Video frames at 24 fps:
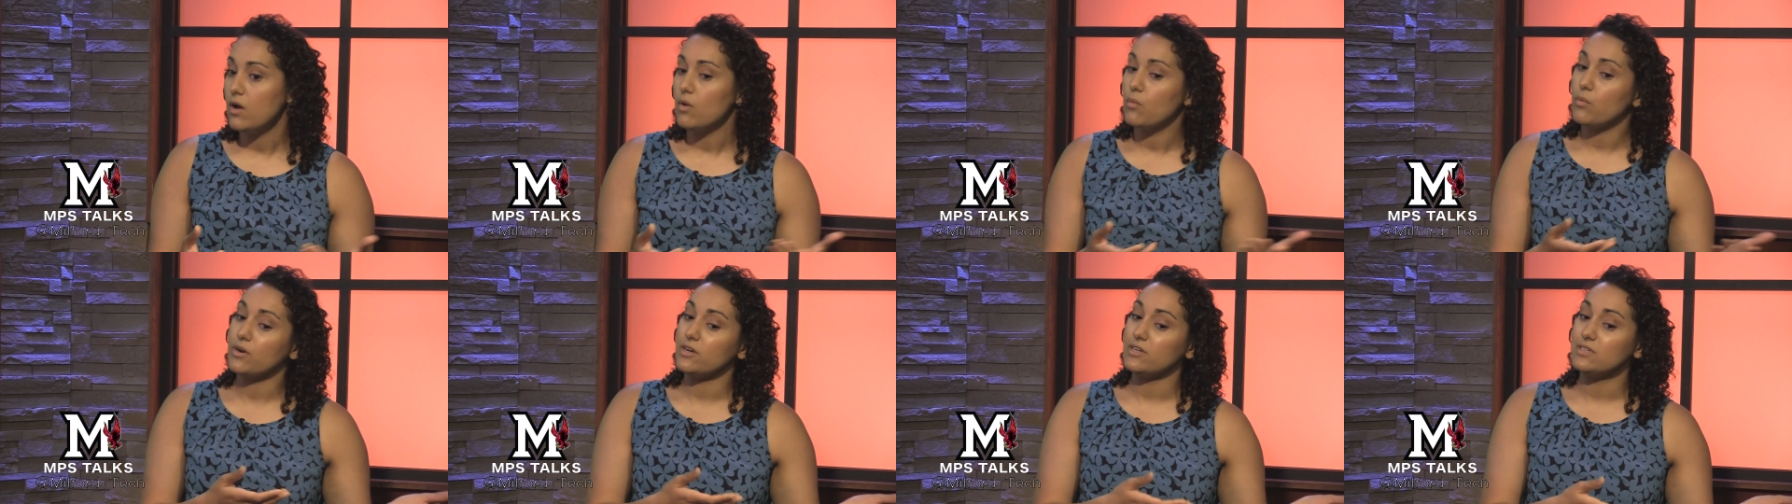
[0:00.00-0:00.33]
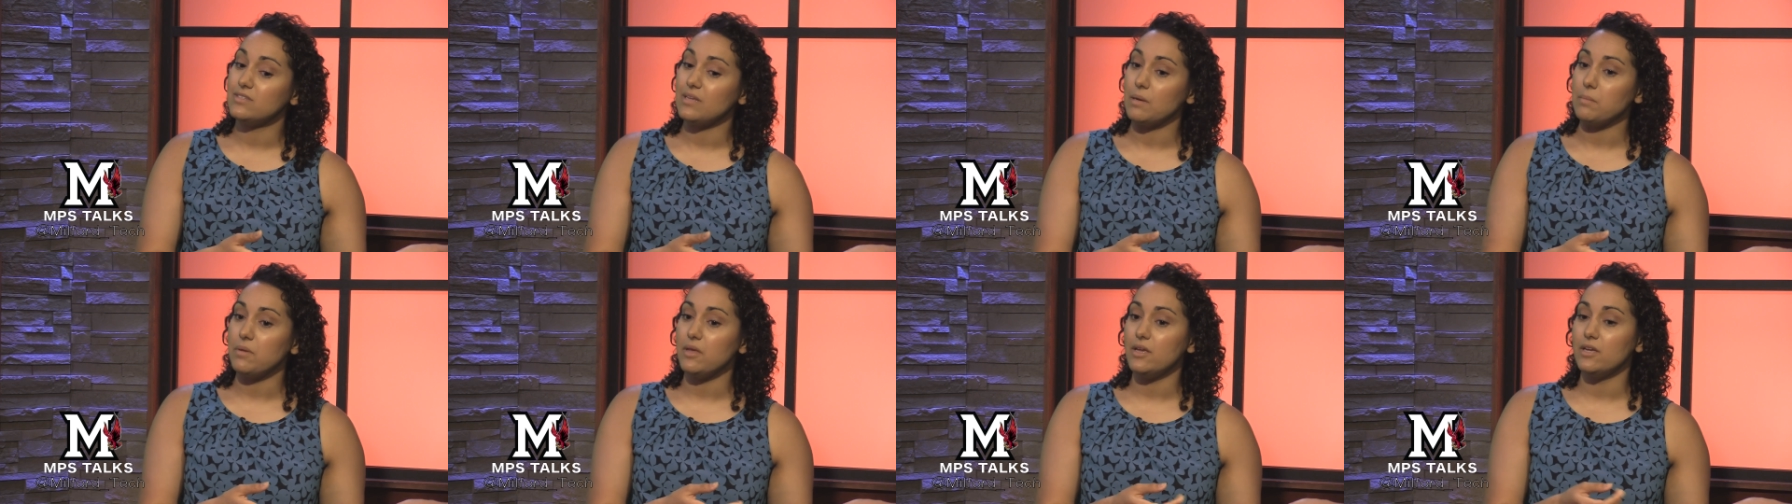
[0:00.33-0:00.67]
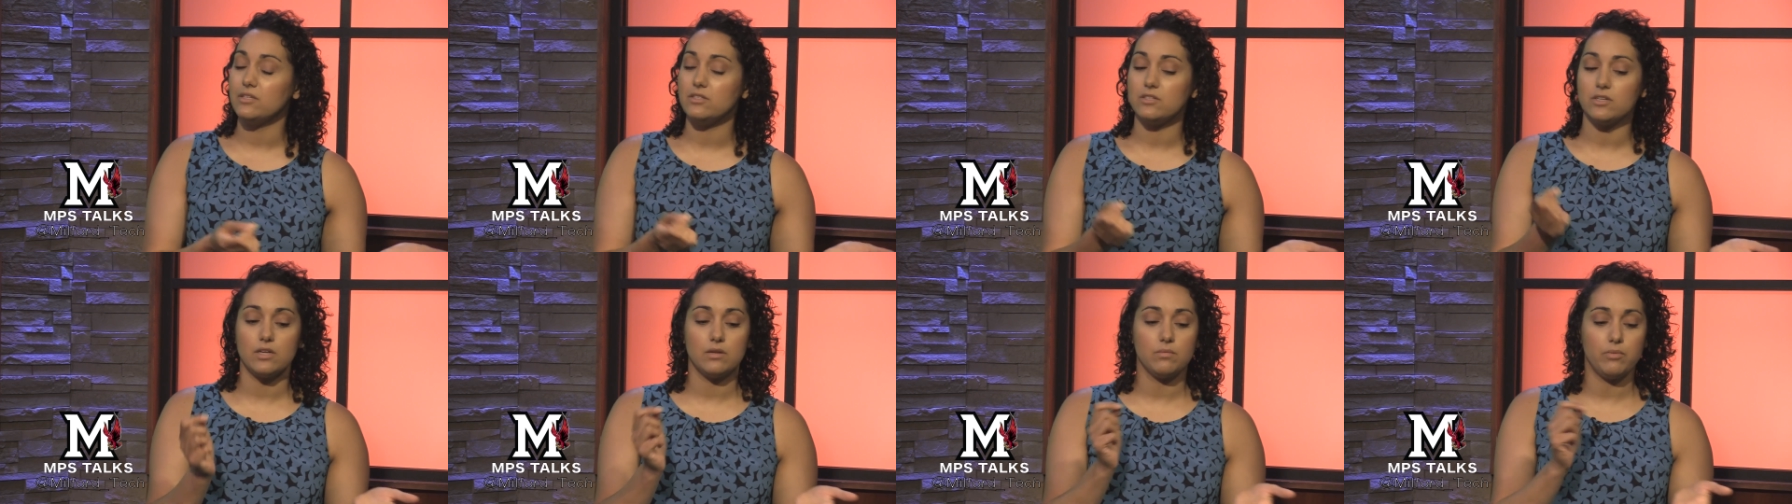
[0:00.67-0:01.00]
Whereas some
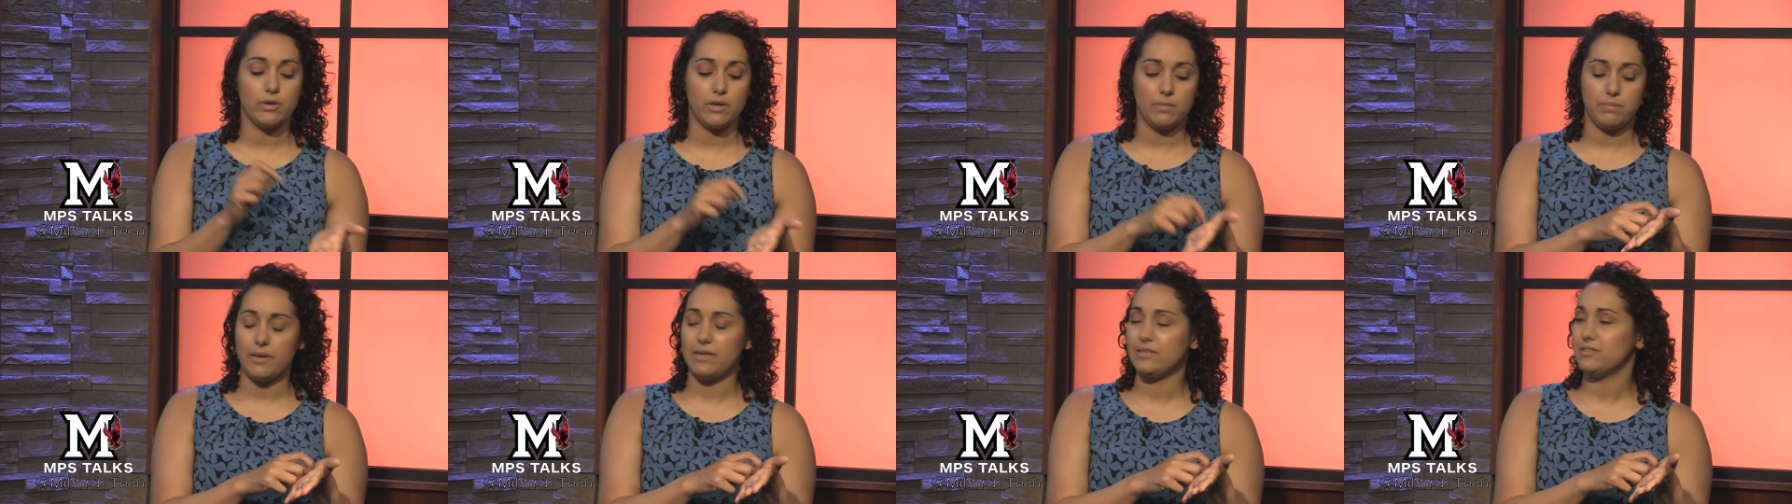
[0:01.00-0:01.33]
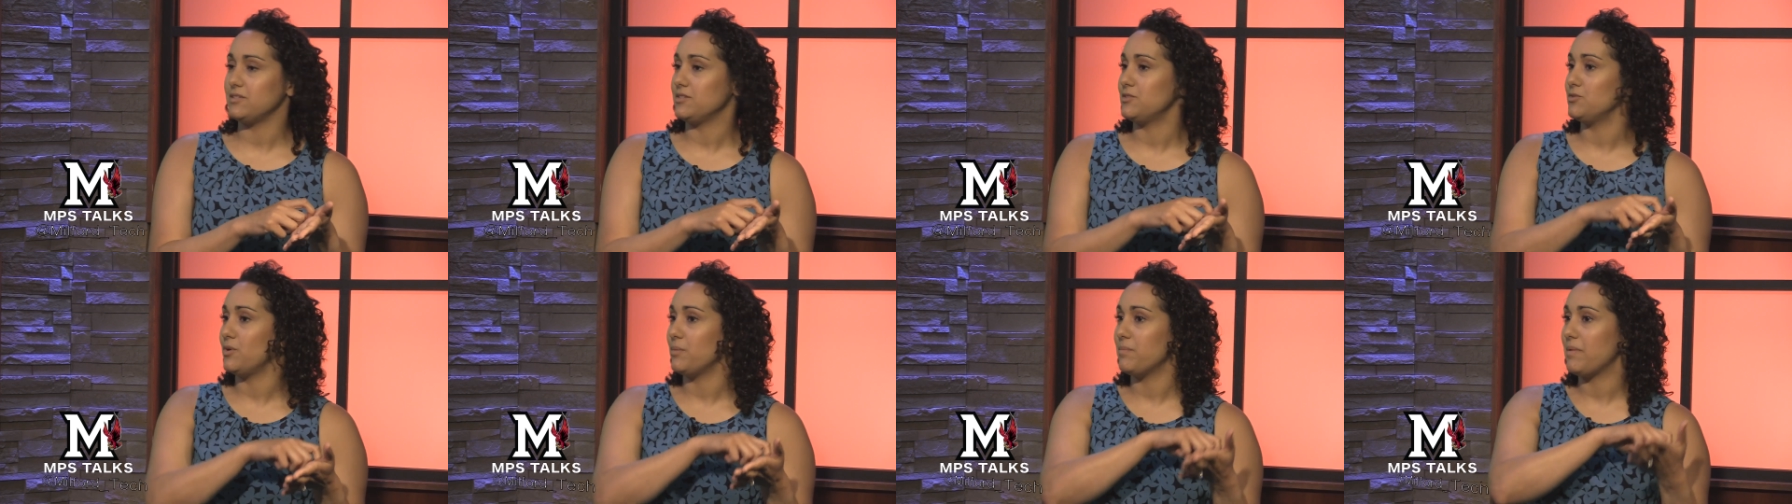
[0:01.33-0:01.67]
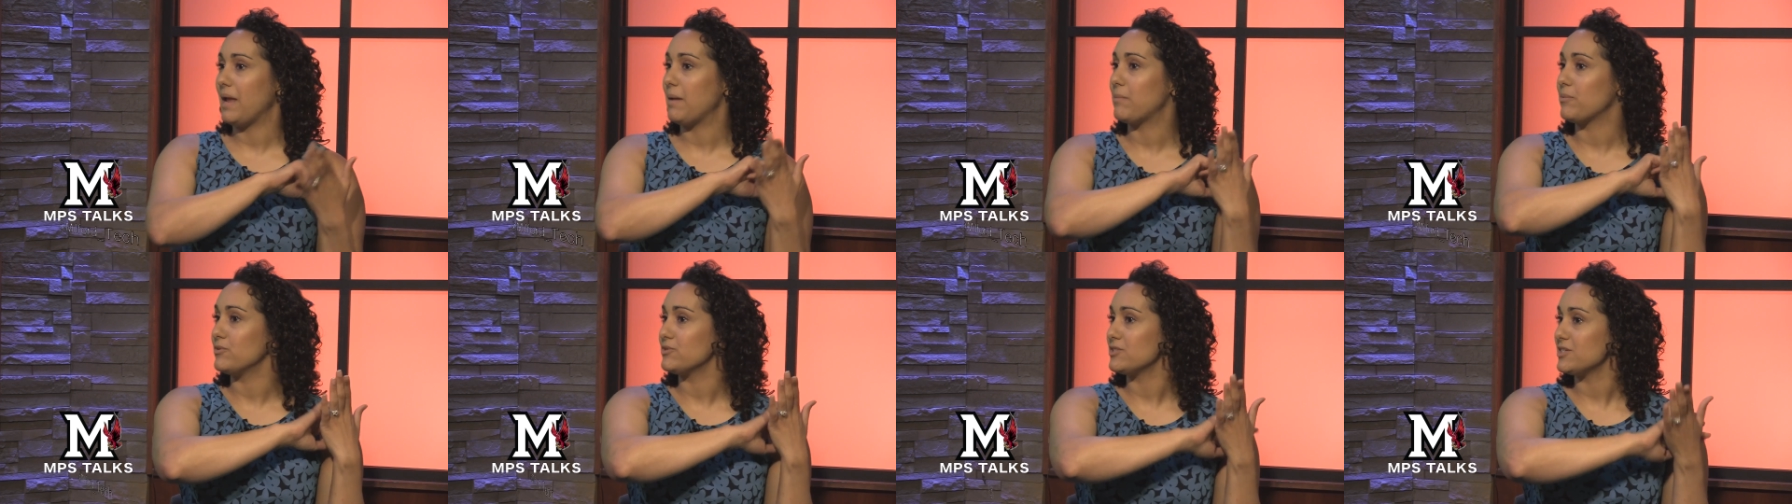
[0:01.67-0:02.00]
kids can put a pencil to a
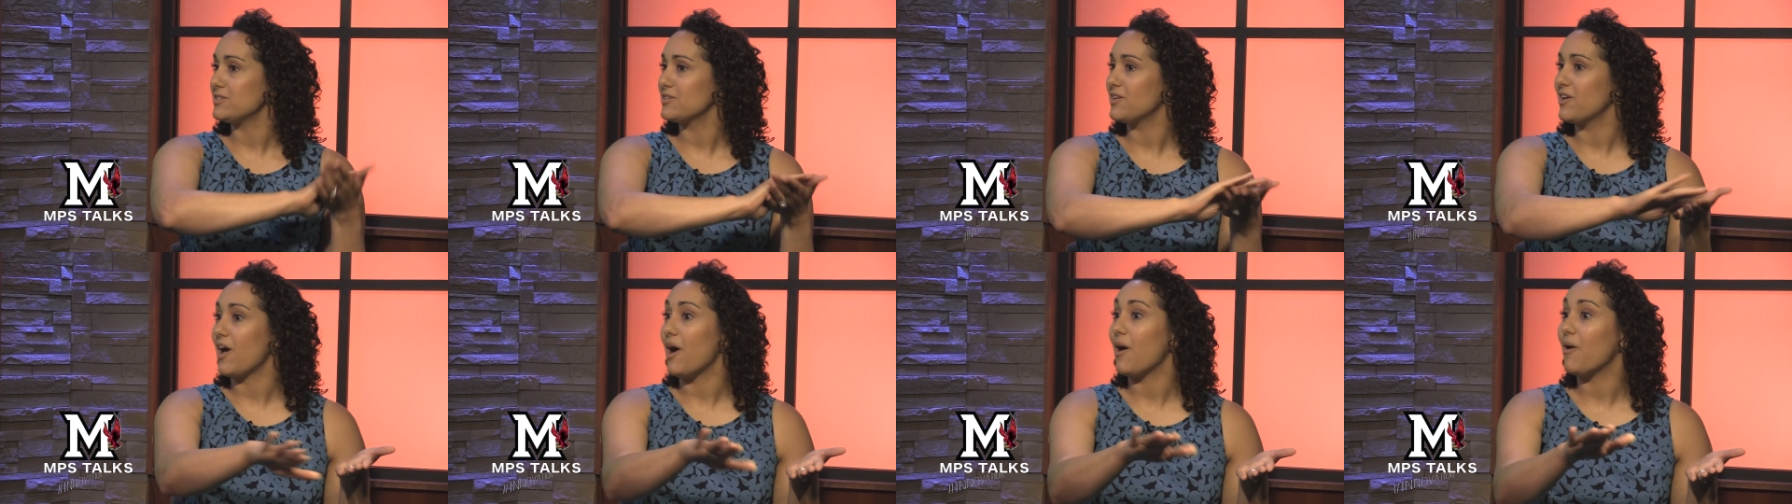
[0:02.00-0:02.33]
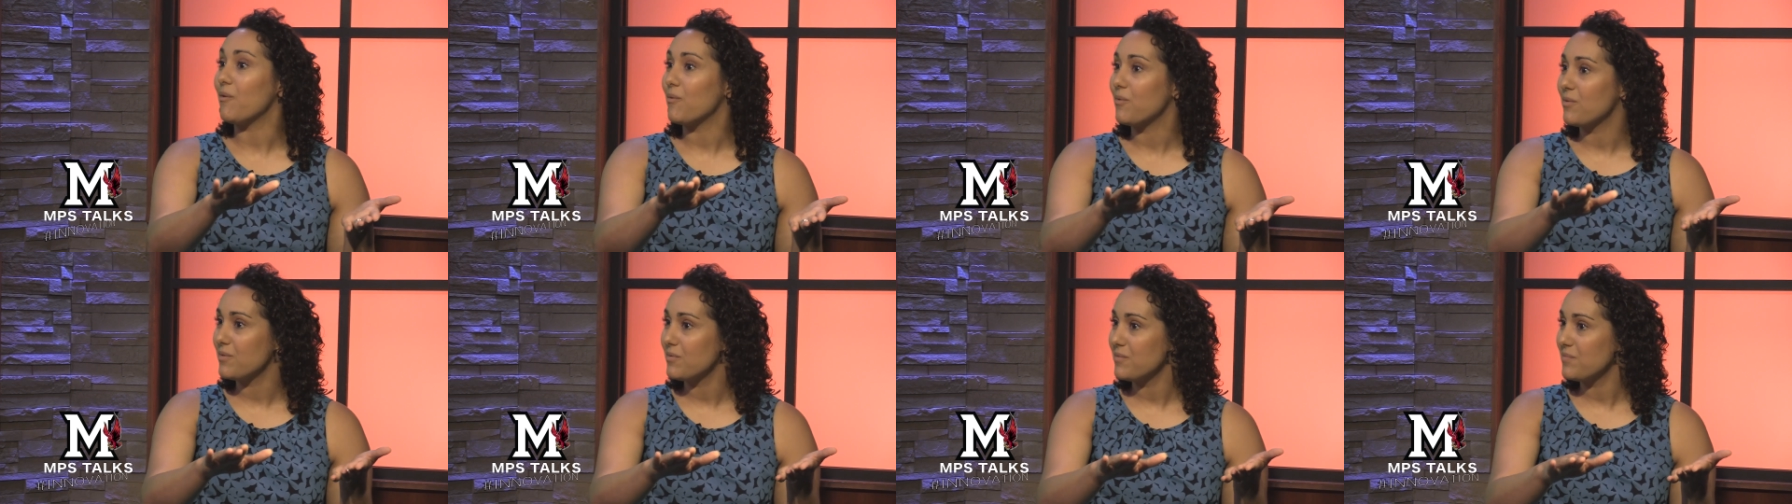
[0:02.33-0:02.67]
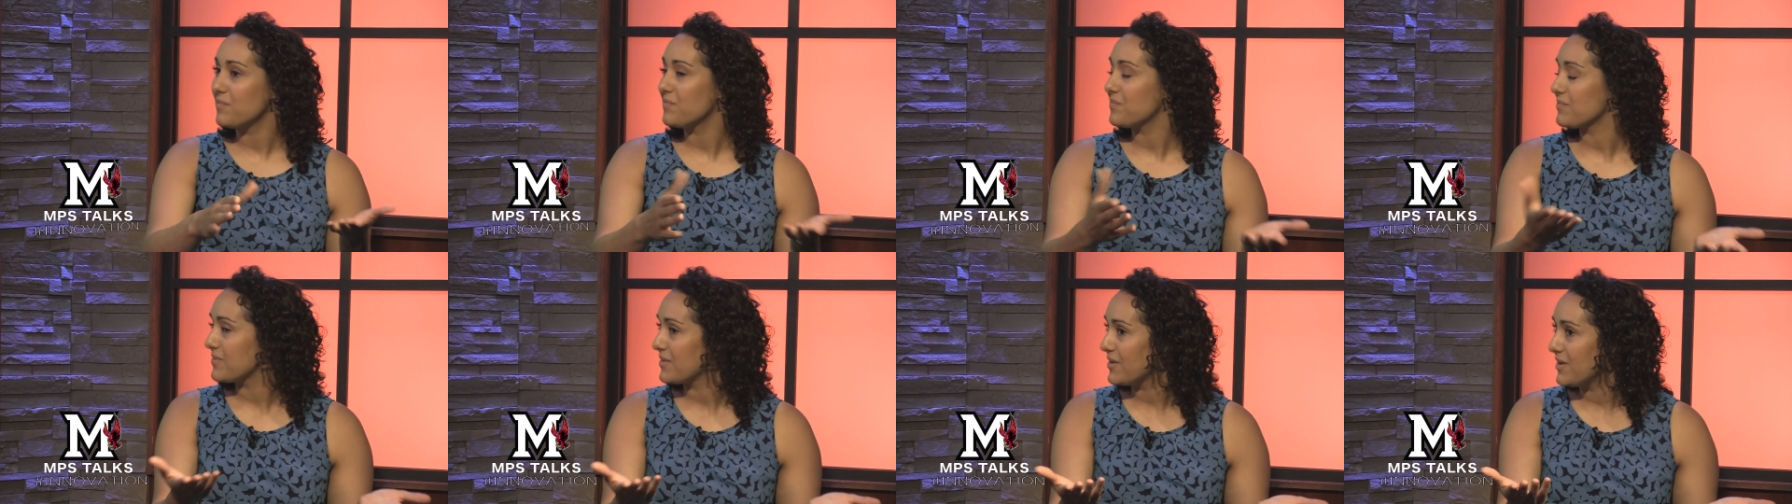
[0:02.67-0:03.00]
paper and just go. Mm,
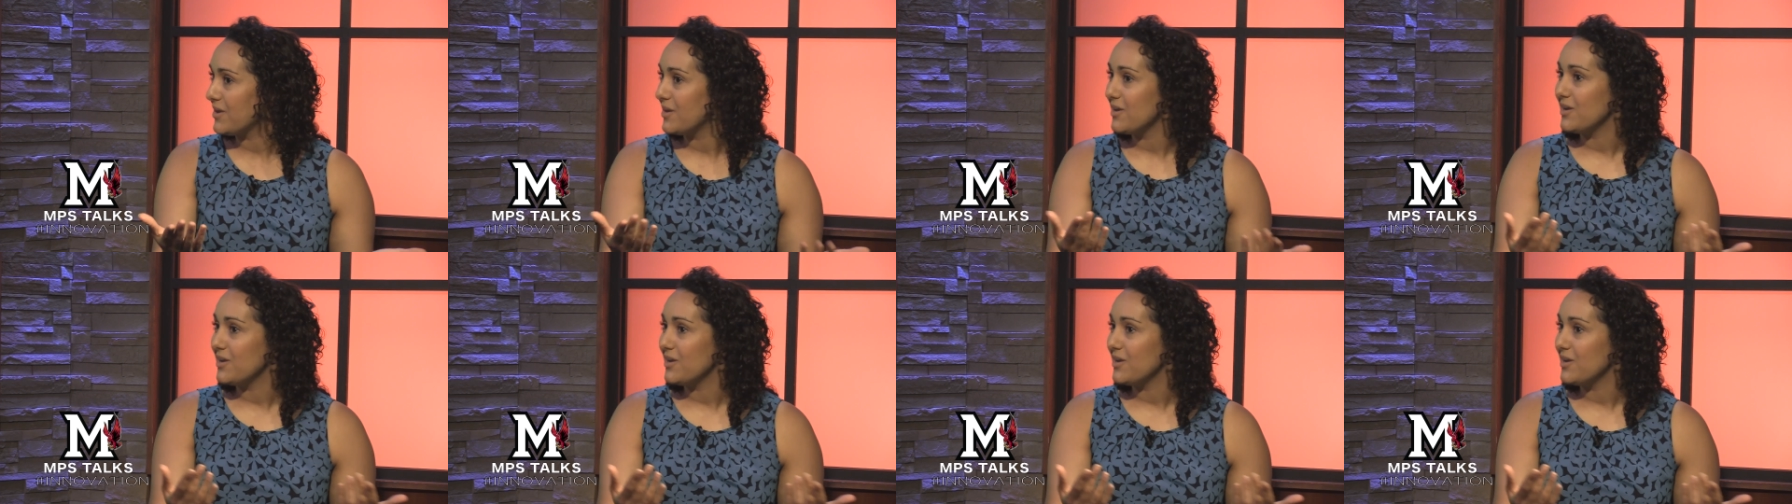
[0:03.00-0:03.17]
okay.